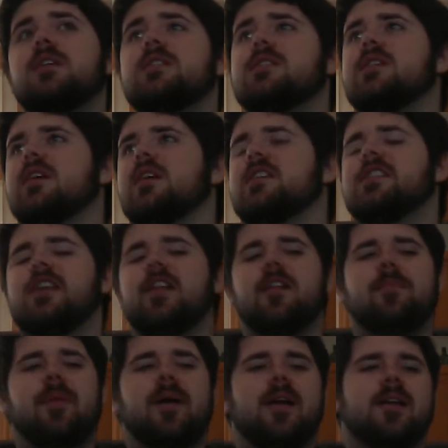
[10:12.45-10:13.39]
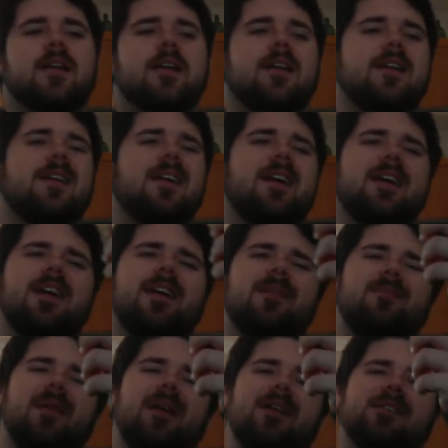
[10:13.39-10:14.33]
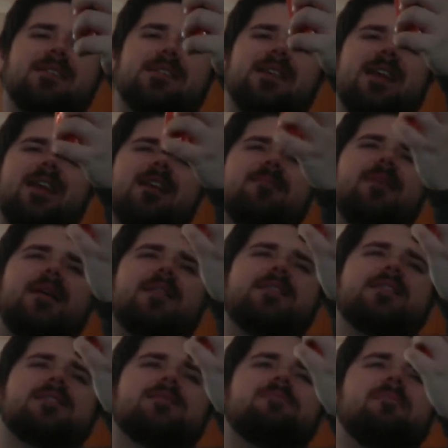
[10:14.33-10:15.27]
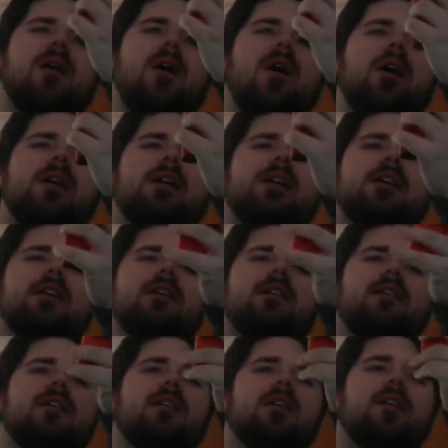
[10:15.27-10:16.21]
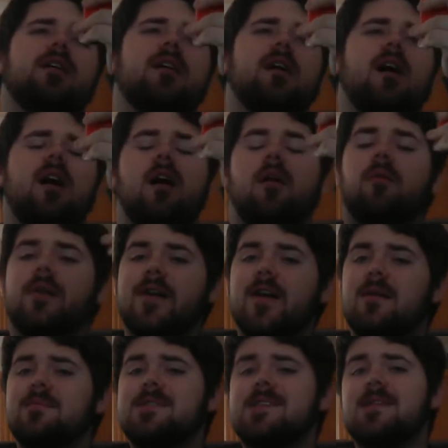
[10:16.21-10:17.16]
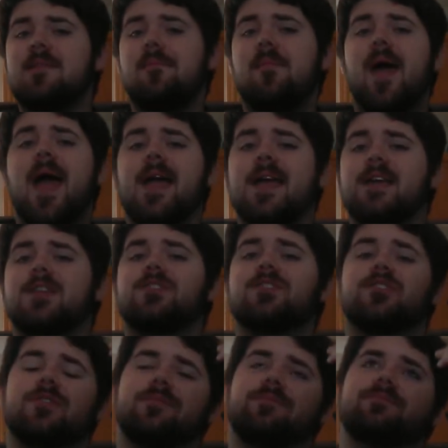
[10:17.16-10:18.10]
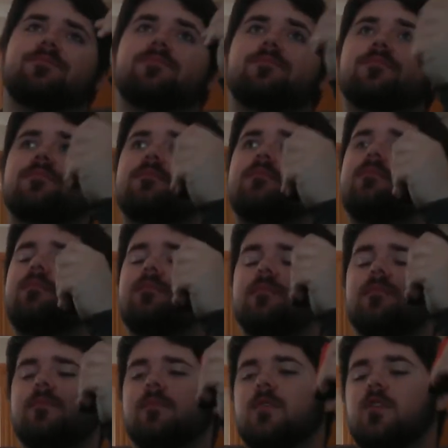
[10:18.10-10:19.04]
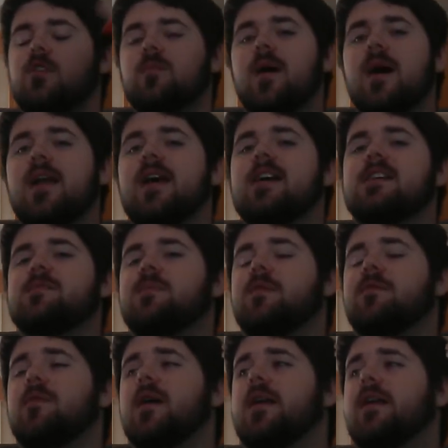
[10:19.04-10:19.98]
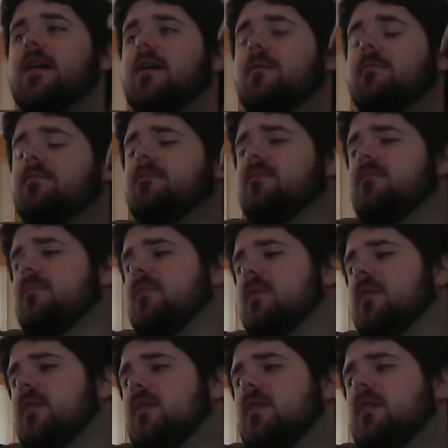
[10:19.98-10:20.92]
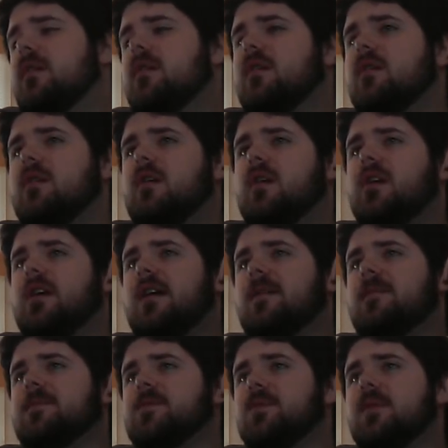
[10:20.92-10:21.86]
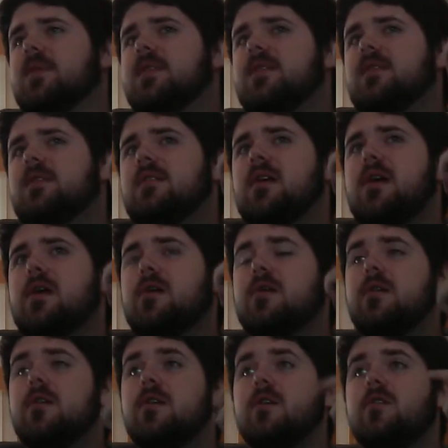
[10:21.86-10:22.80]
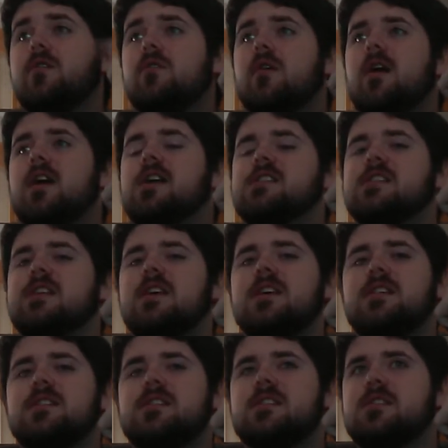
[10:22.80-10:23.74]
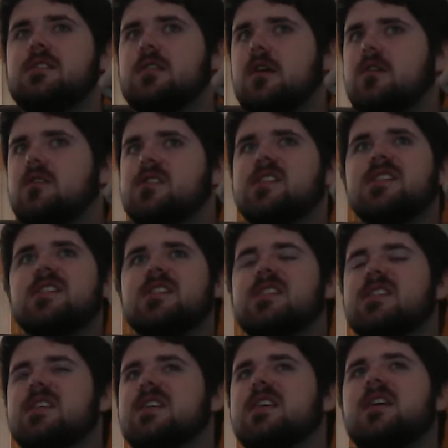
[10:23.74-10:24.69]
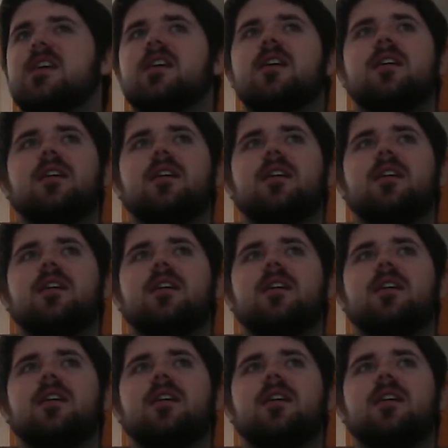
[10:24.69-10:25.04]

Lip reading: So that's all I got about to say about this mod here. What comes in the package? You might ask me right now. It comes with their new SSOCC.